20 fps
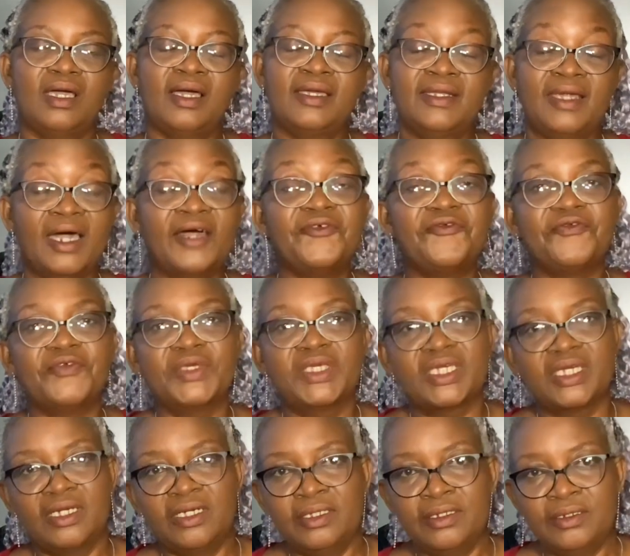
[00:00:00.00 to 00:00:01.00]

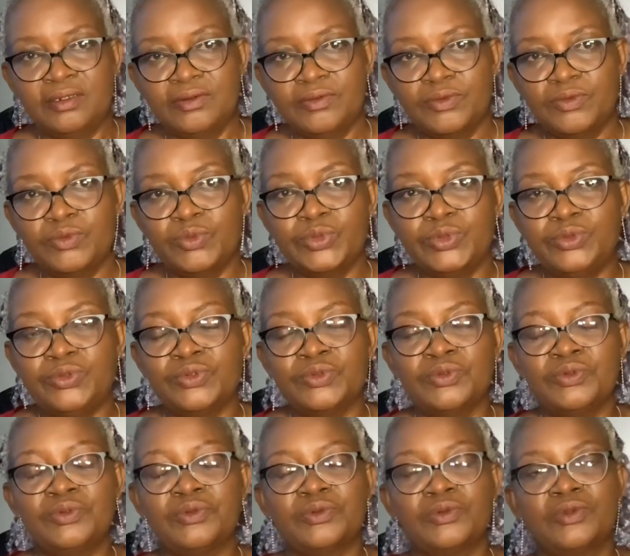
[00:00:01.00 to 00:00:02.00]
African would
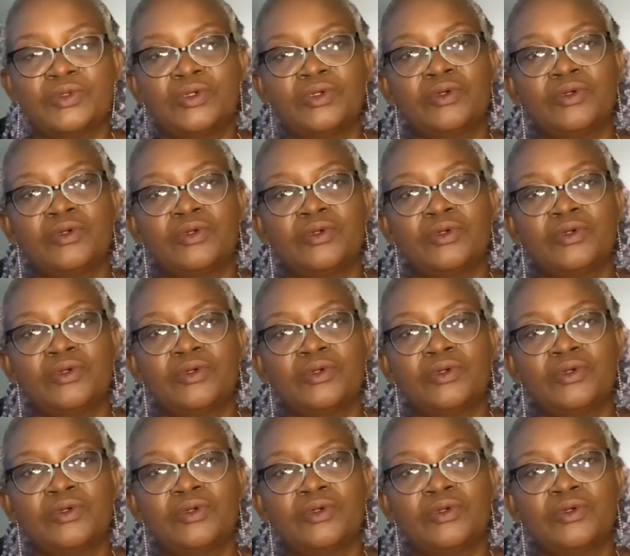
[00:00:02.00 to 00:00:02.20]
do